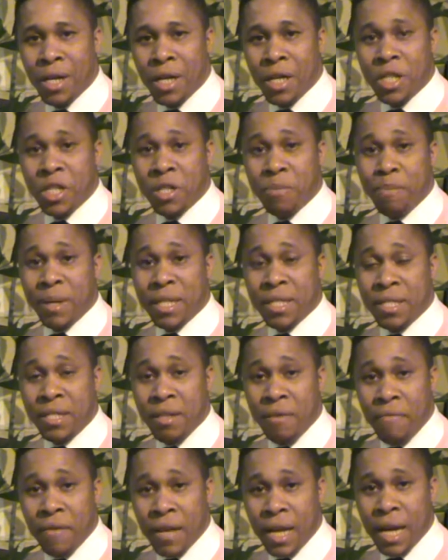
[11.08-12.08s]

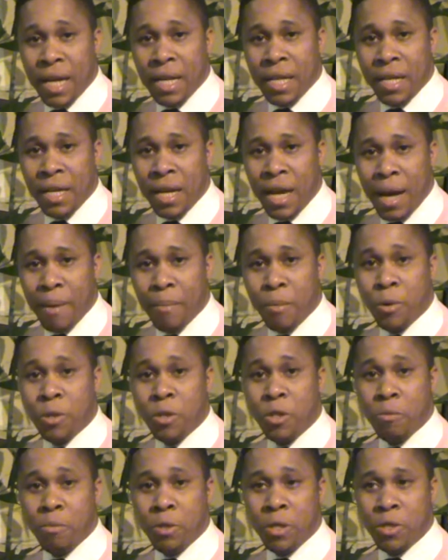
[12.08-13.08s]
Specifically, I'm going
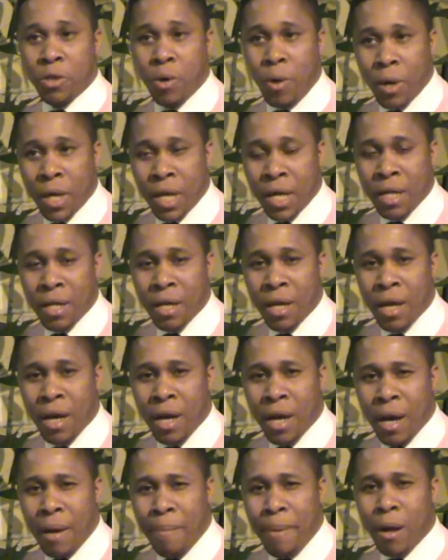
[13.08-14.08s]
to be talking
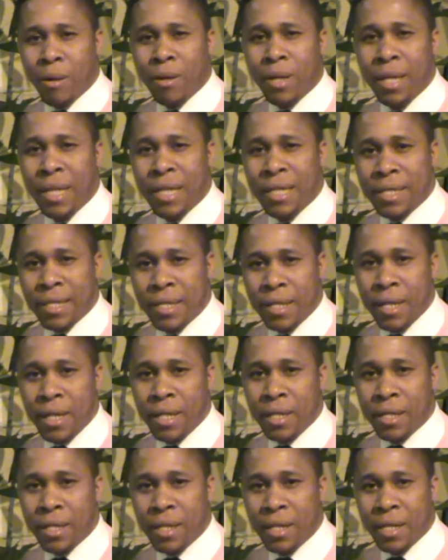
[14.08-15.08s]
about
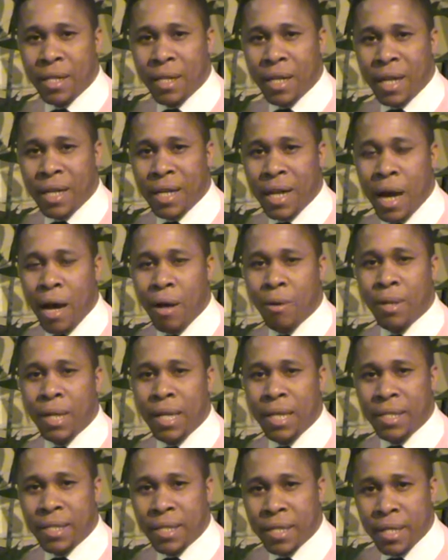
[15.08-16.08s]
listening and how
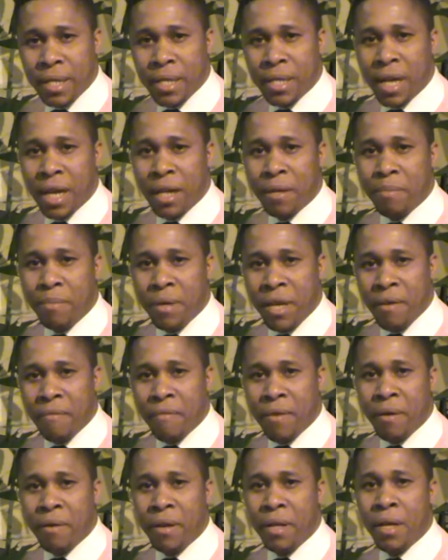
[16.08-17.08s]
listening can be a
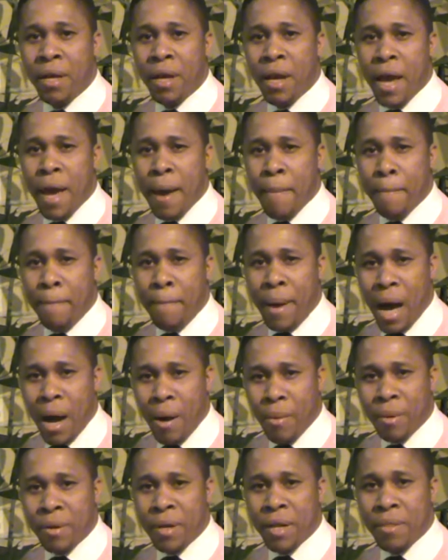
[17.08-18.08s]
very
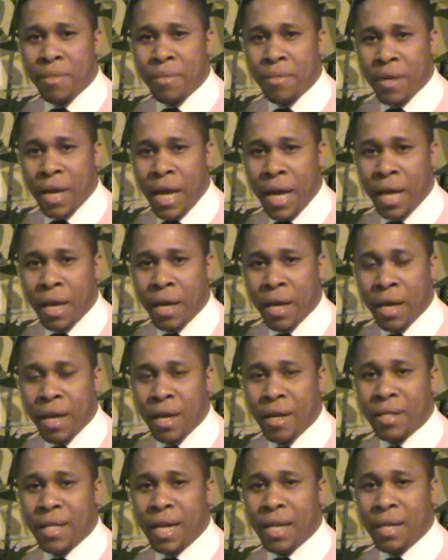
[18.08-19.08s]
empowering thing
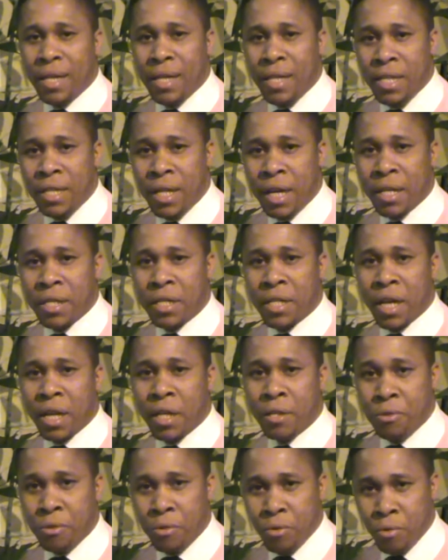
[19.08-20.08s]
that leaders
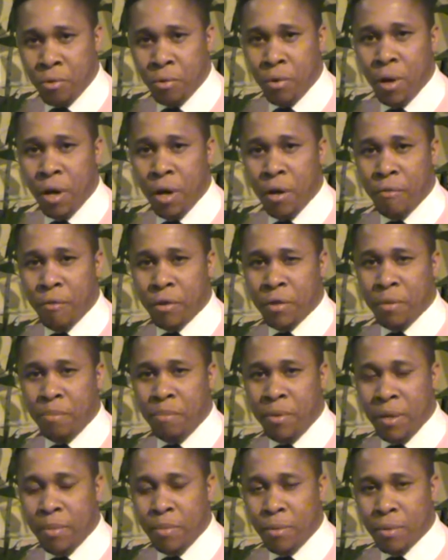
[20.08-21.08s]
can do for the
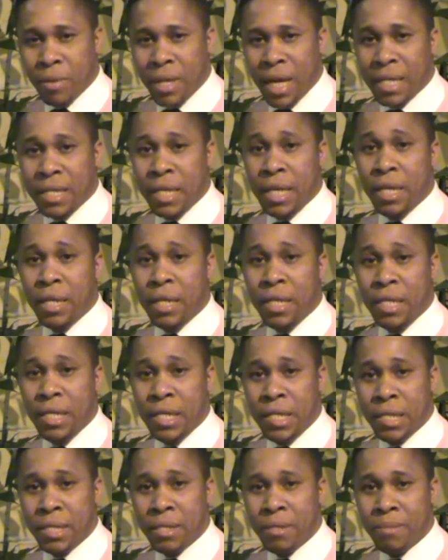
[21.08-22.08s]
people that they lead.